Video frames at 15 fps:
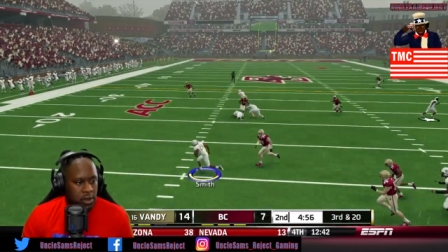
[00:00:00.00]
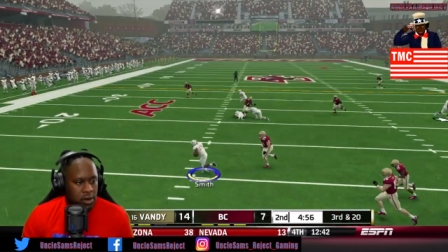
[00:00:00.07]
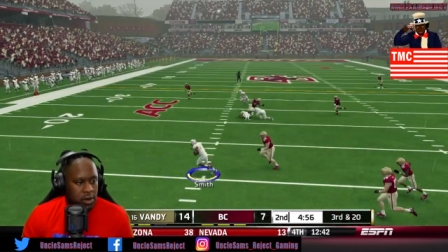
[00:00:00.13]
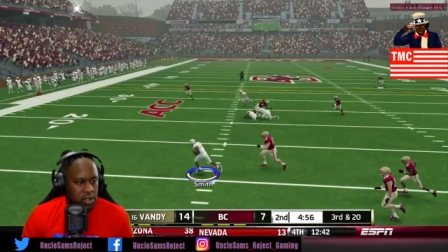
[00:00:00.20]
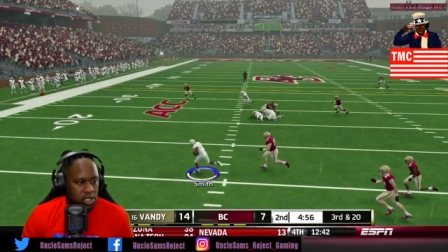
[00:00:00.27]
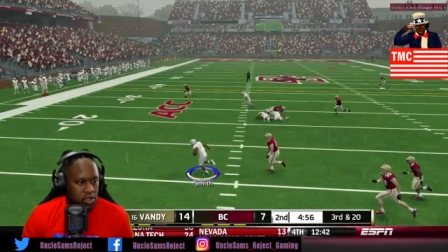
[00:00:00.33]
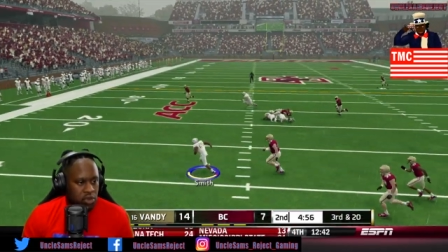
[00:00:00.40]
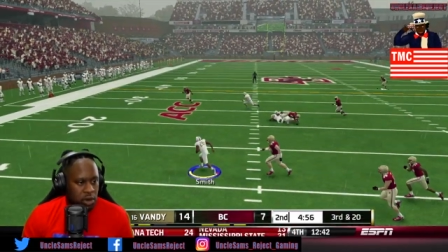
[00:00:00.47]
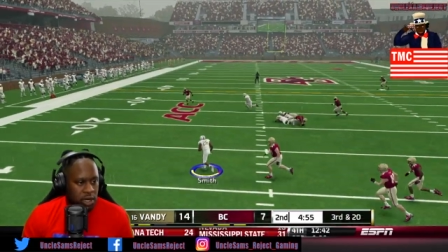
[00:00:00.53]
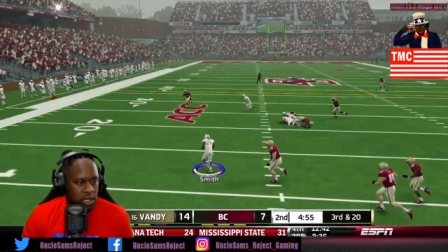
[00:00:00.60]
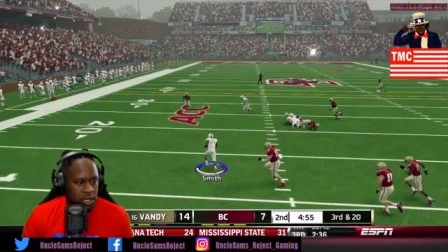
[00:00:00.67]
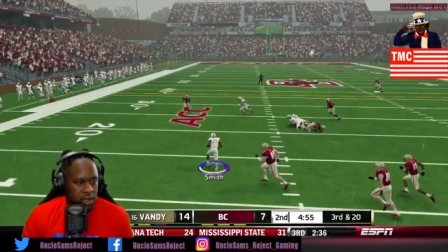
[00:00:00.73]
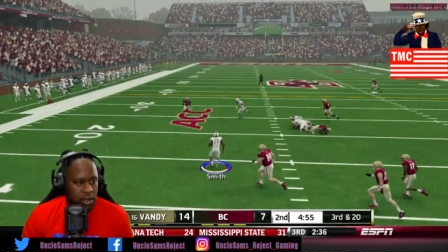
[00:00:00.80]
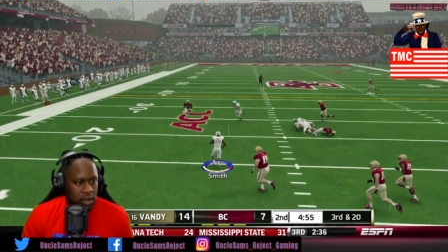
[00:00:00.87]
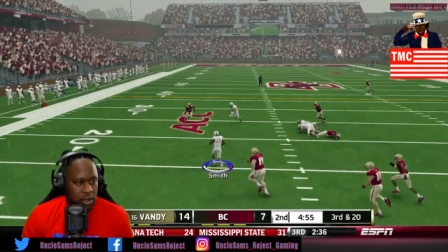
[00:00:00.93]
Third and
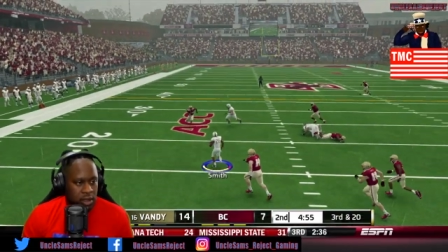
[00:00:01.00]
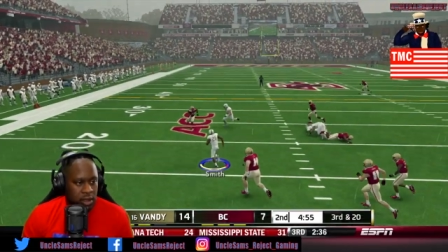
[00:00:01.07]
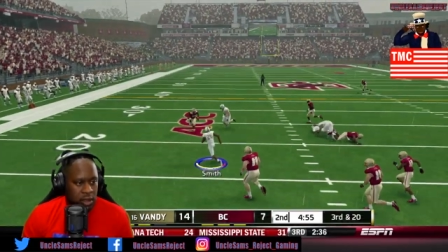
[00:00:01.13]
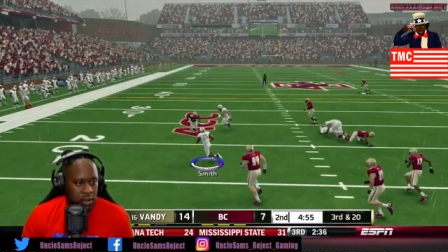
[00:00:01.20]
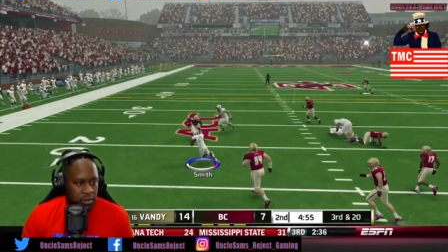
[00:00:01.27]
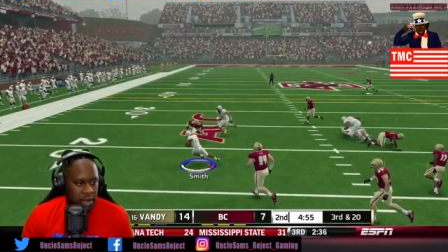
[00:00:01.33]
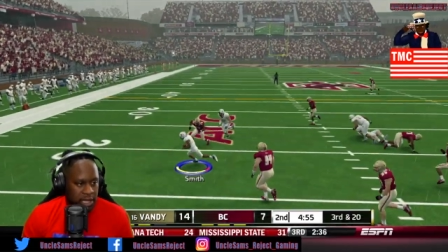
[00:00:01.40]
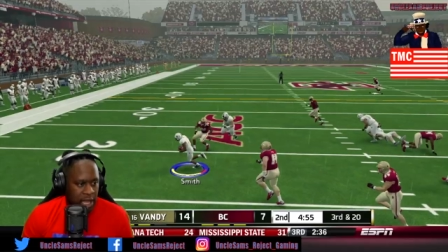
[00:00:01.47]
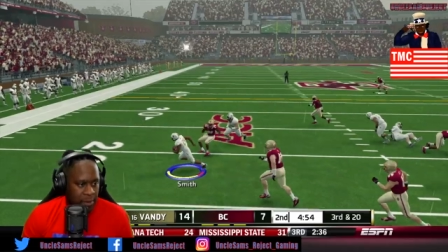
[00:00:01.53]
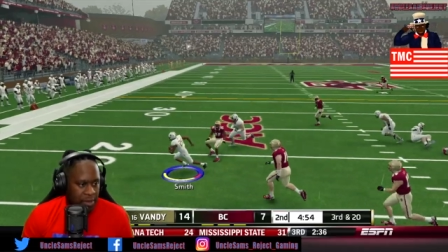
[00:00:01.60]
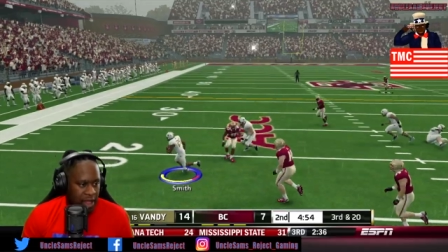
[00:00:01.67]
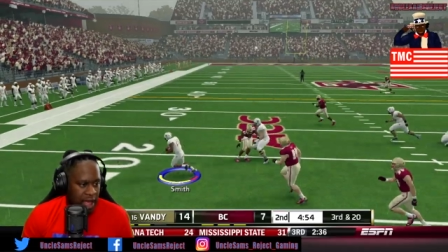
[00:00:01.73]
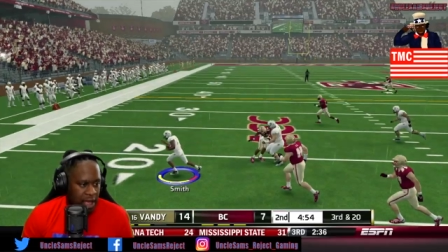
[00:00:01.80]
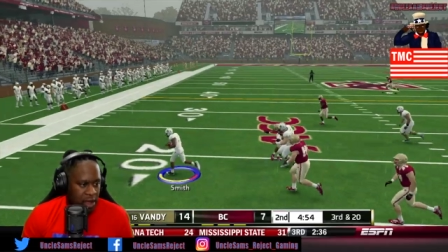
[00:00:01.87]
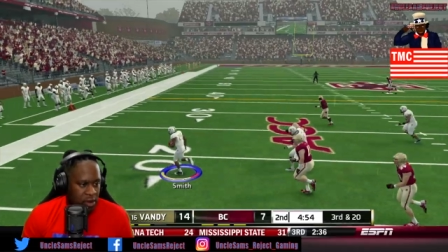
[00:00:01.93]
20. Make
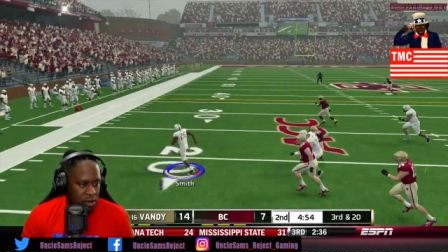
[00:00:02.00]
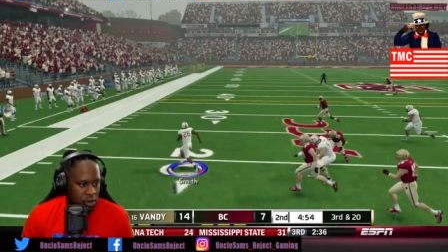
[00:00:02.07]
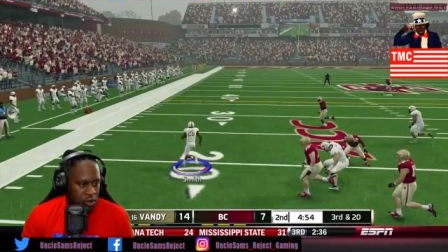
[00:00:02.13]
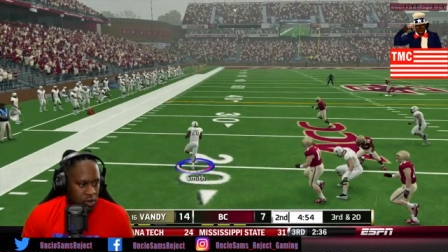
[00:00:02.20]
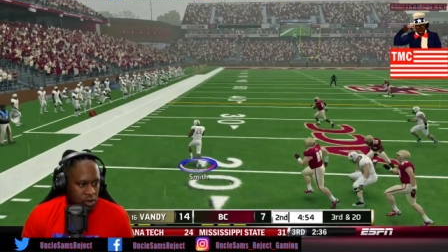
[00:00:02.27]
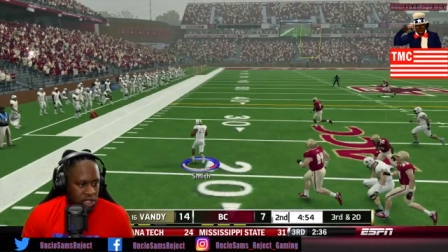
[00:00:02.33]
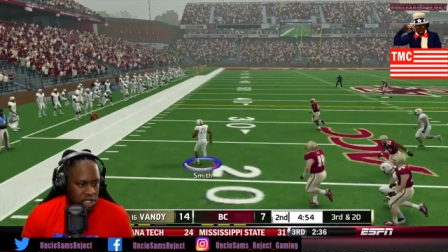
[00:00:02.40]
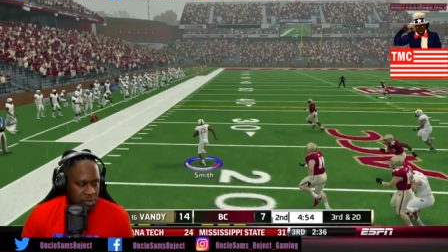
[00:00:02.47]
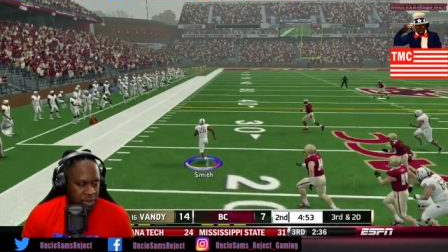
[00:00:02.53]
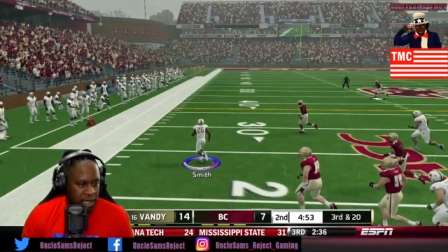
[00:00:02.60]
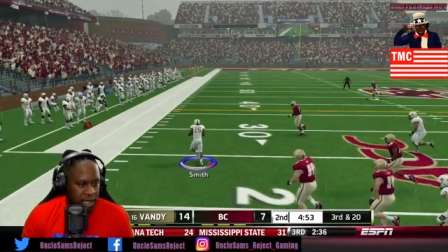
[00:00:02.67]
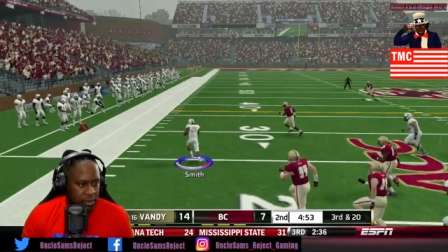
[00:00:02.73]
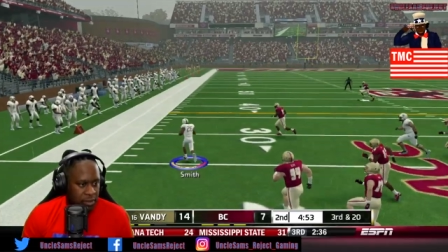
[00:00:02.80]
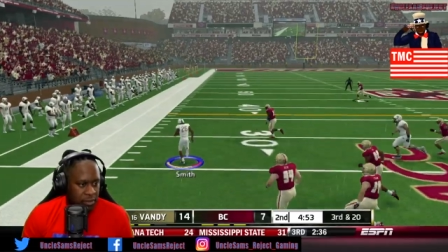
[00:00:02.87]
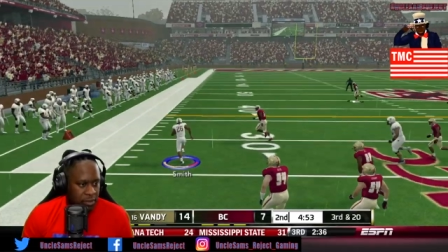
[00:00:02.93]
that block or just
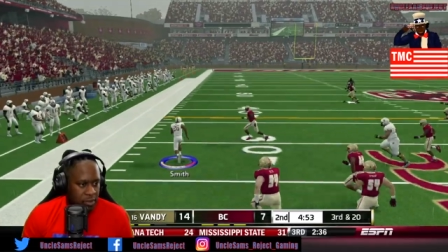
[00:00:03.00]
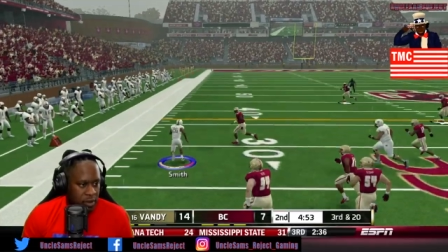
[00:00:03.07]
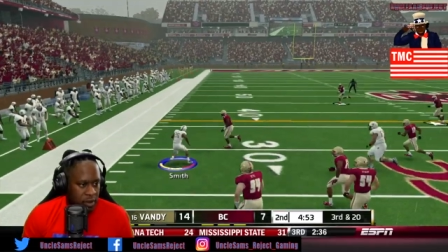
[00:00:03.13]
beat him.